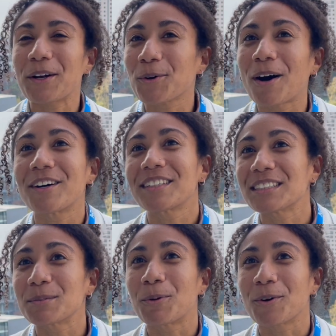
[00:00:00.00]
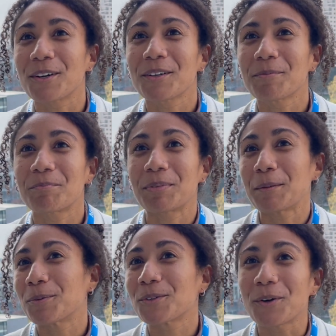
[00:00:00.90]
quality is poor,
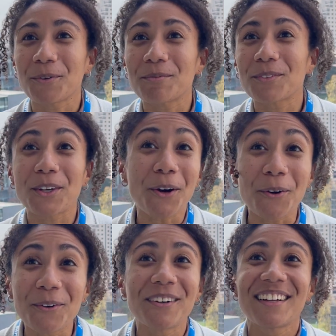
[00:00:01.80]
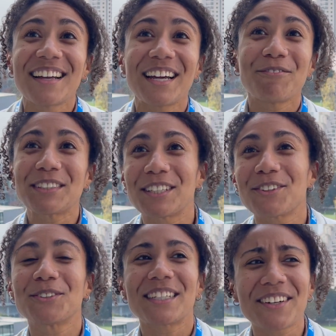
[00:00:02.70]
people don't go and visit
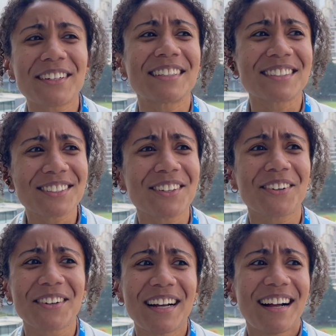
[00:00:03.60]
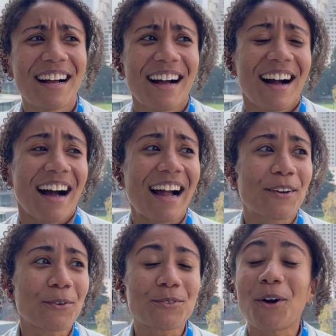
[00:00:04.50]
those areas. So I
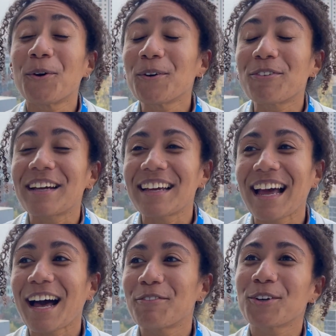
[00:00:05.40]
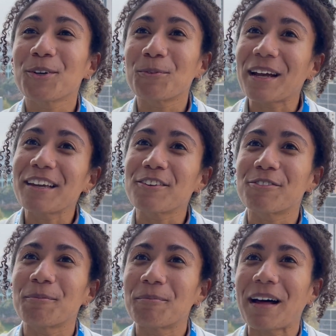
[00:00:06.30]
don't know if I have a good way of
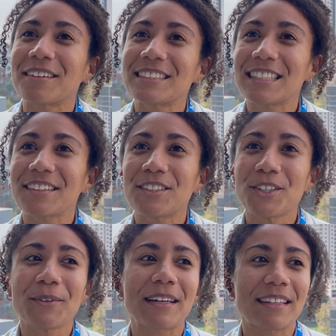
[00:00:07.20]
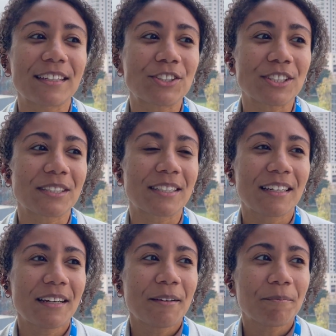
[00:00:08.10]
balancing the two. I think just
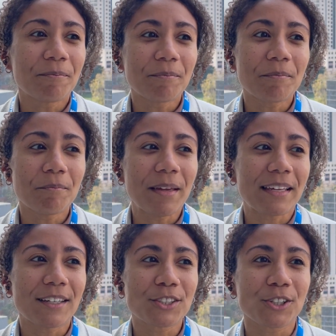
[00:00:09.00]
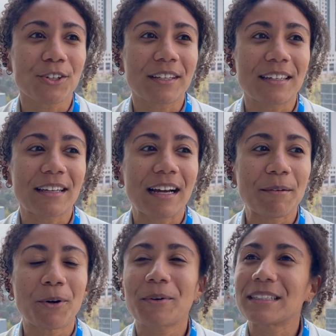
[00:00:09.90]
making sure that
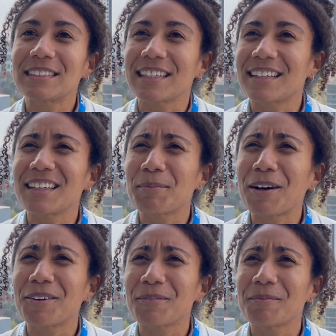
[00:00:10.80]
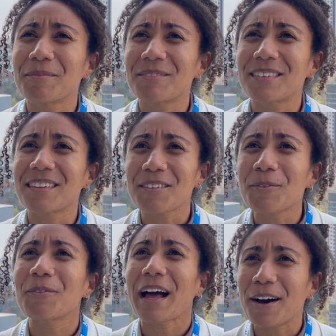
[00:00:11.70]
I'm always thinking about
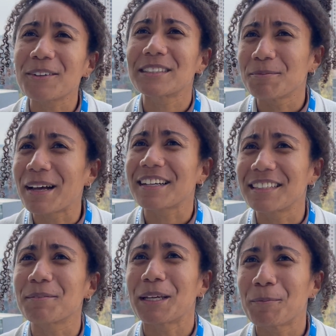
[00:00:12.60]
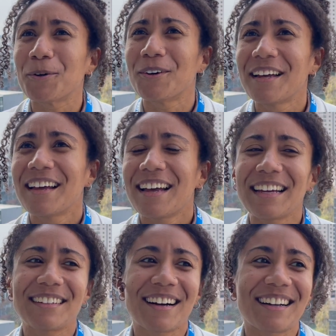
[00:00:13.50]
how it's impacting people
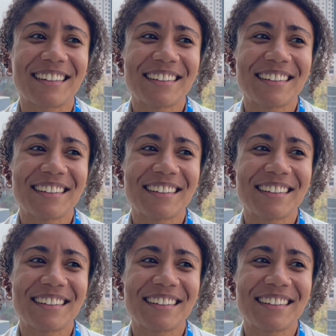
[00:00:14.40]
and not,